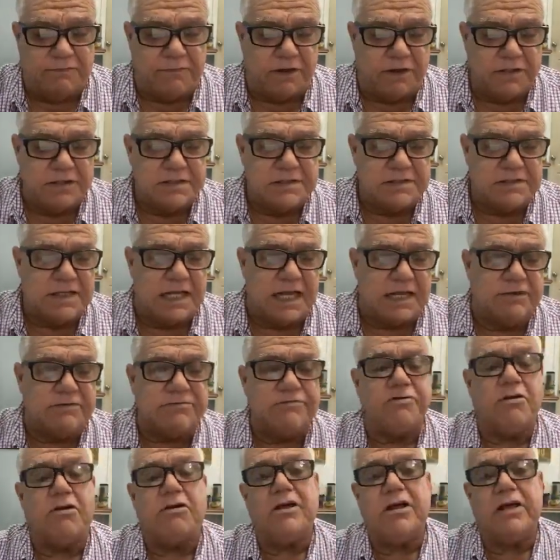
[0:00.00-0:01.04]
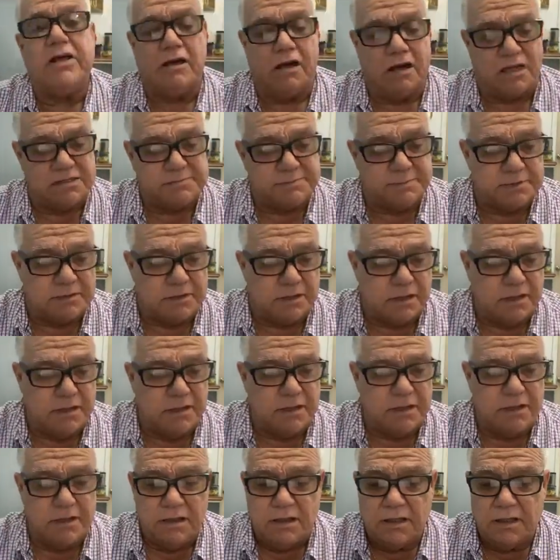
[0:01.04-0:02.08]
funds and struggling
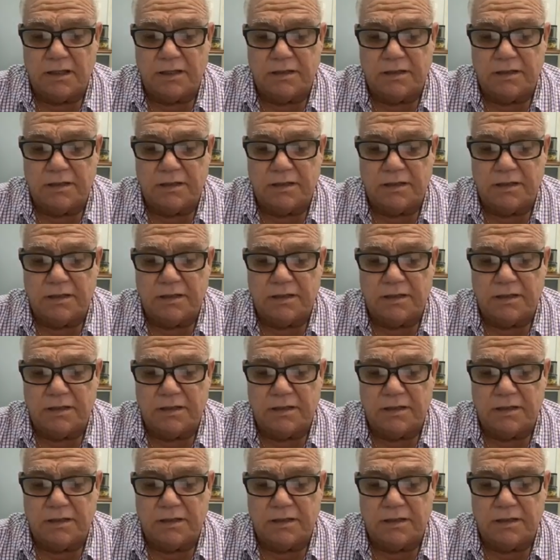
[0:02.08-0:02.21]
hospital,